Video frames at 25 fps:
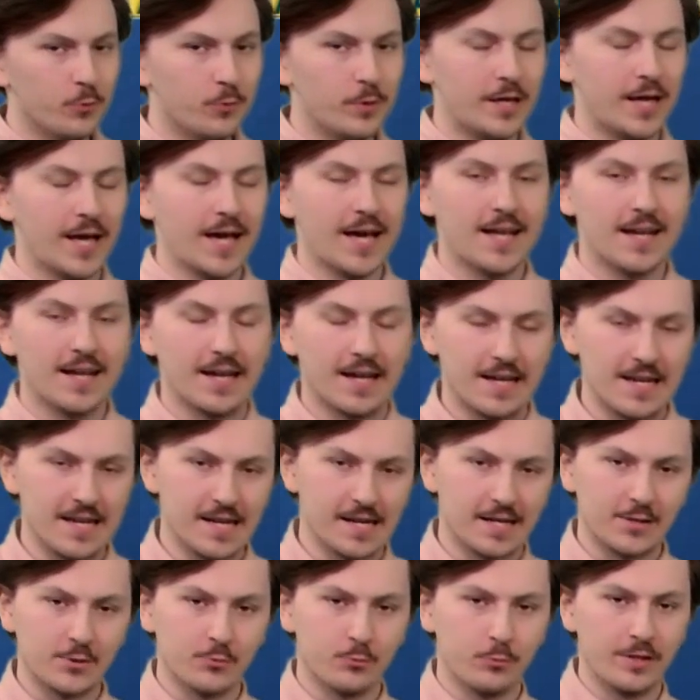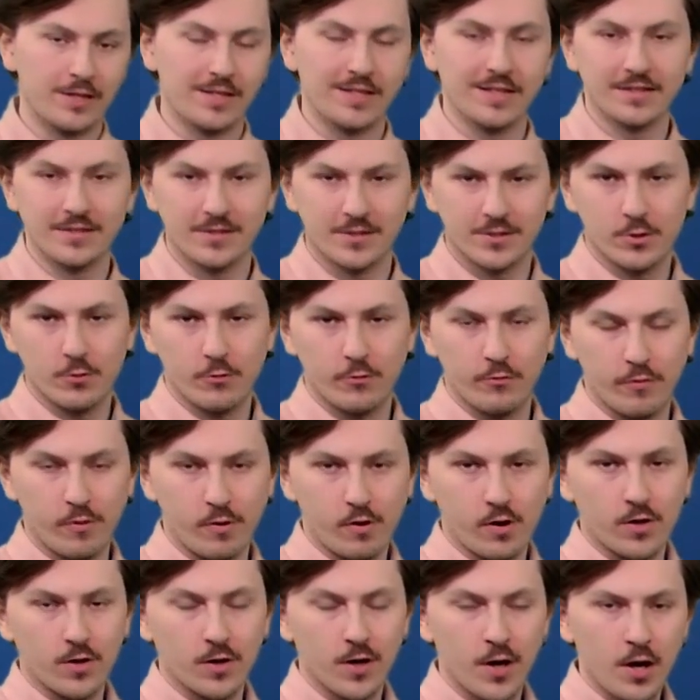you had a nice weekend so
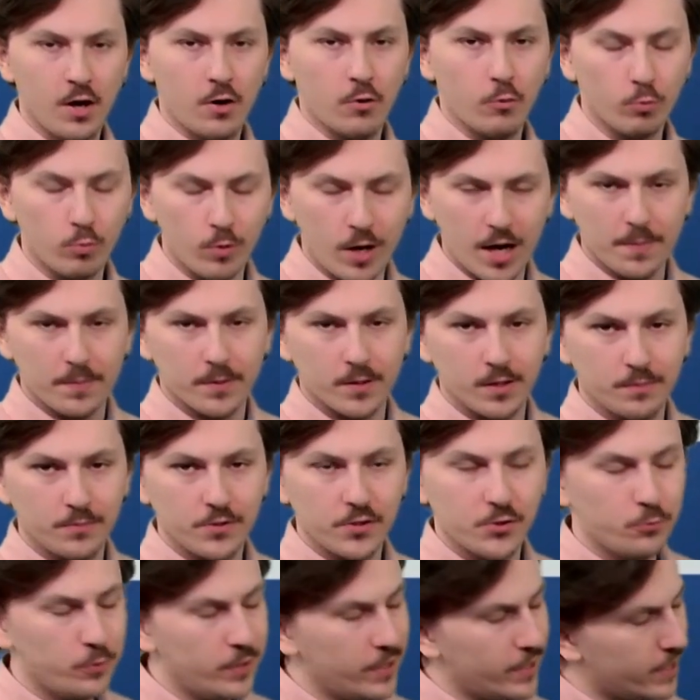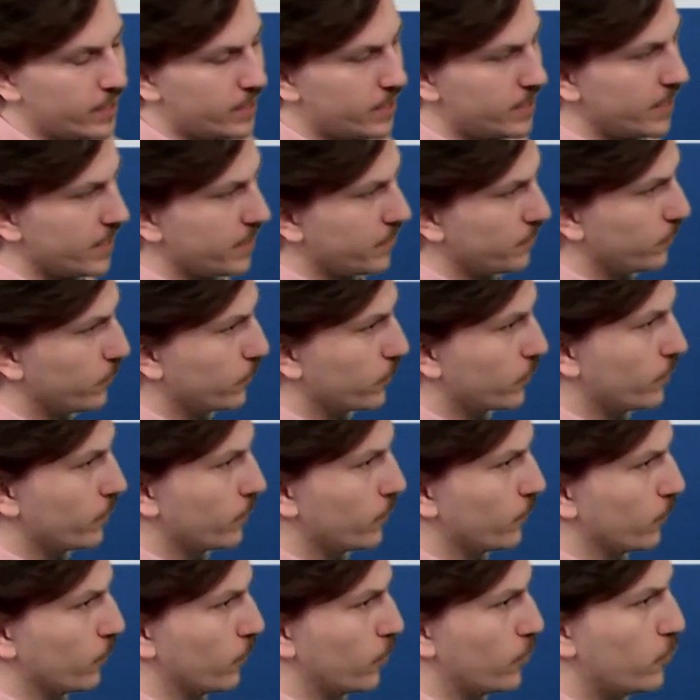far. Wrapping up this weekend, taking a look at our
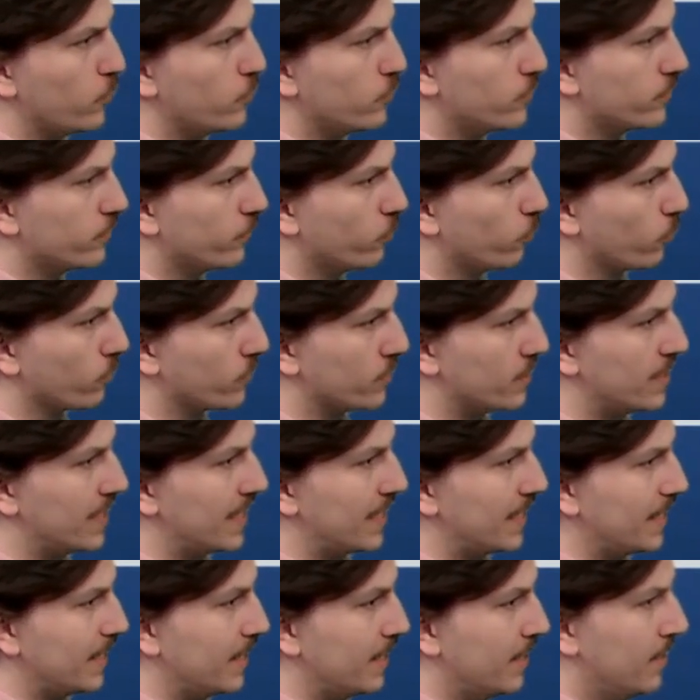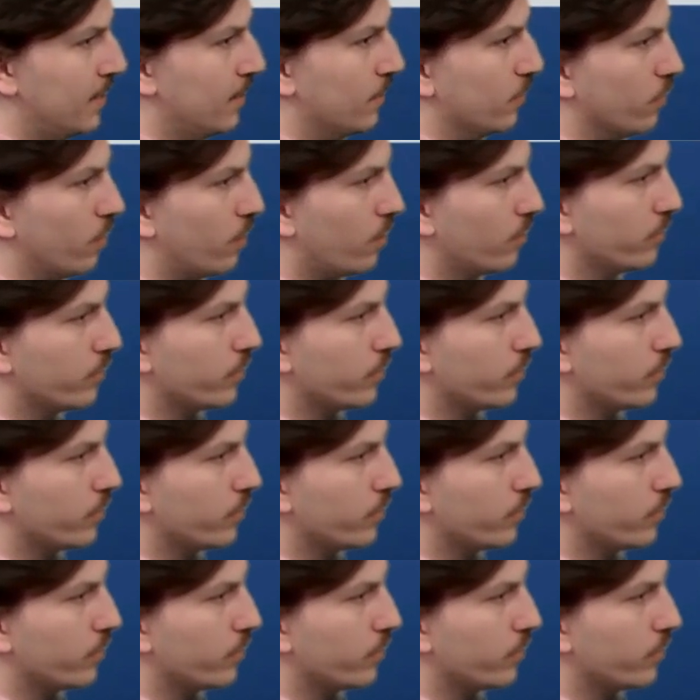lows for tonight. Along the